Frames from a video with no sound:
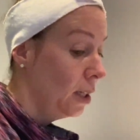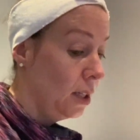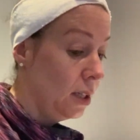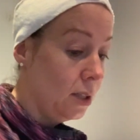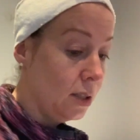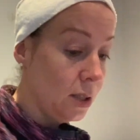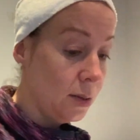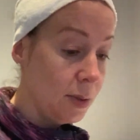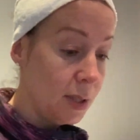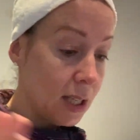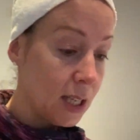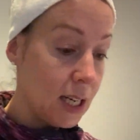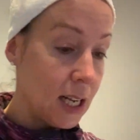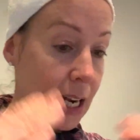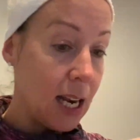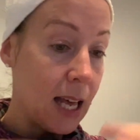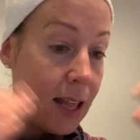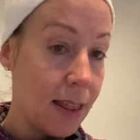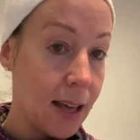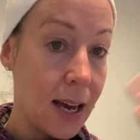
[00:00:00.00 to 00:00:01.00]
so I'm just going to
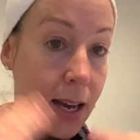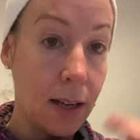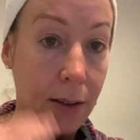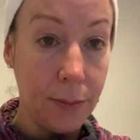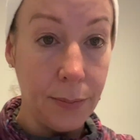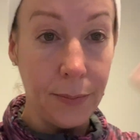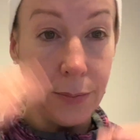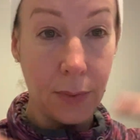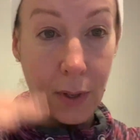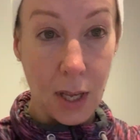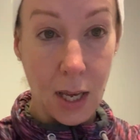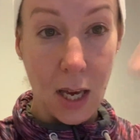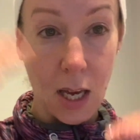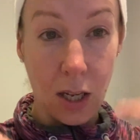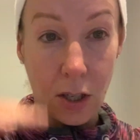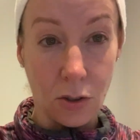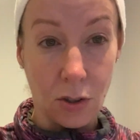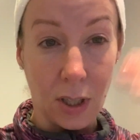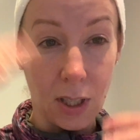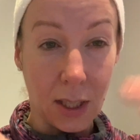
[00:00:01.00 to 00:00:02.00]
let that air
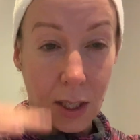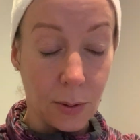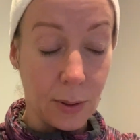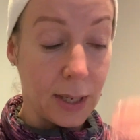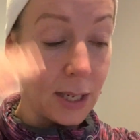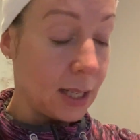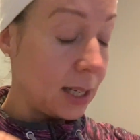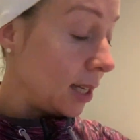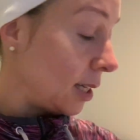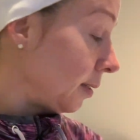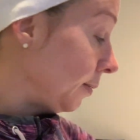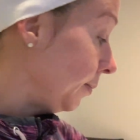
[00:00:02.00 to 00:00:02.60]
dry quickly.